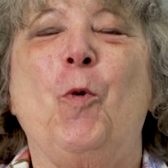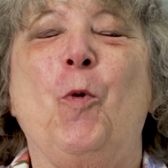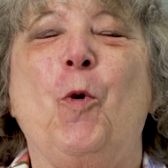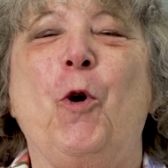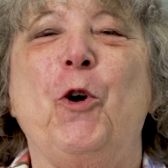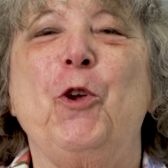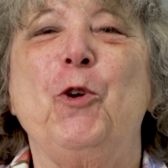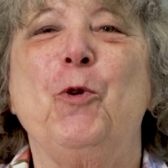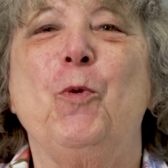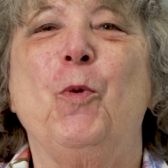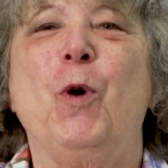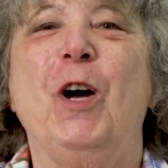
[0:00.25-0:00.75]

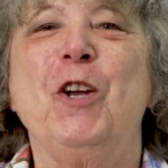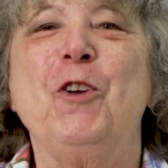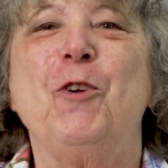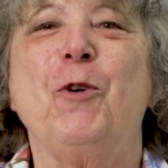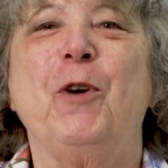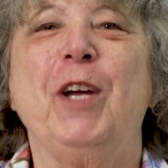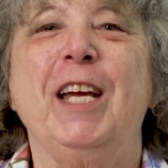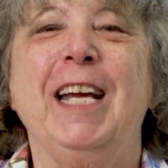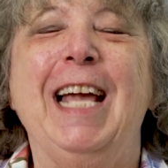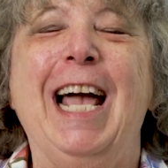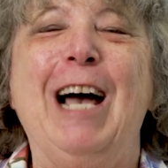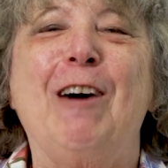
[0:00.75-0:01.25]
Were you
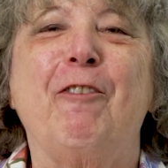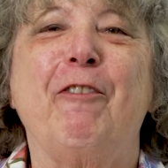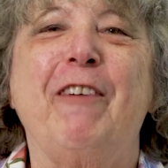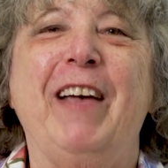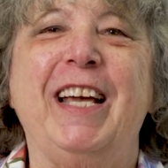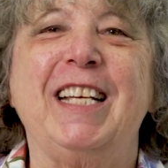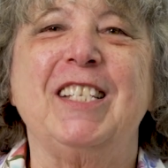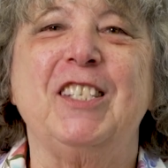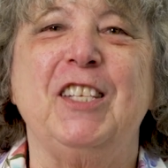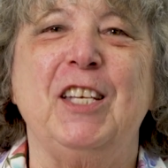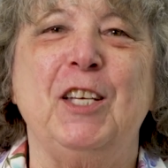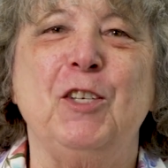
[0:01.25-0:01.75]
wondering how
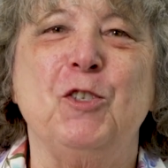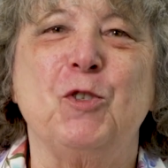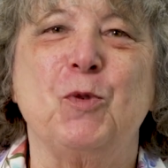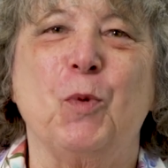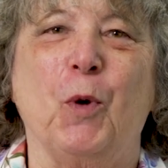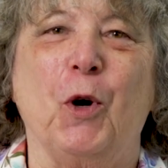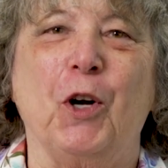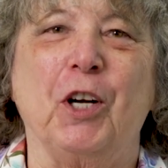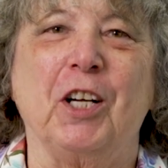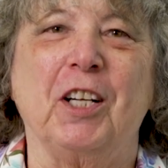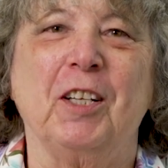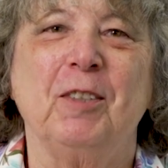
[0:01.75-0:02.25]
vaccines
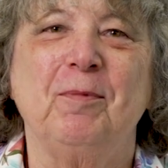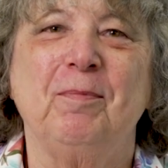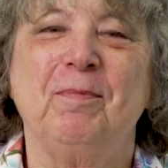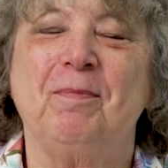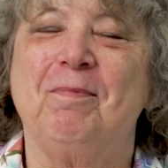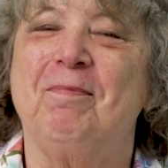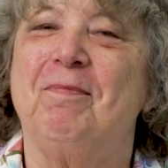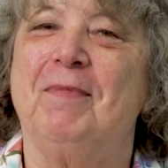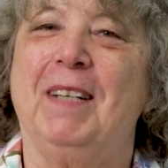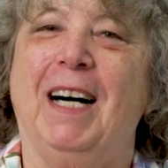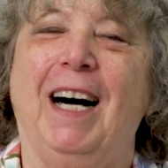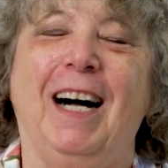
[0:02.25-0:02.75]
work?
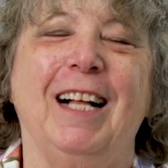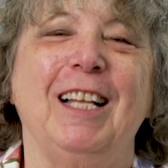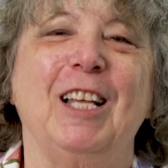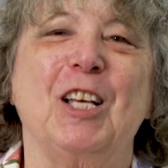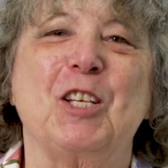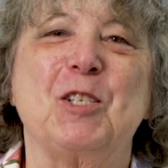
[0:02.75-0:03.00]
I'll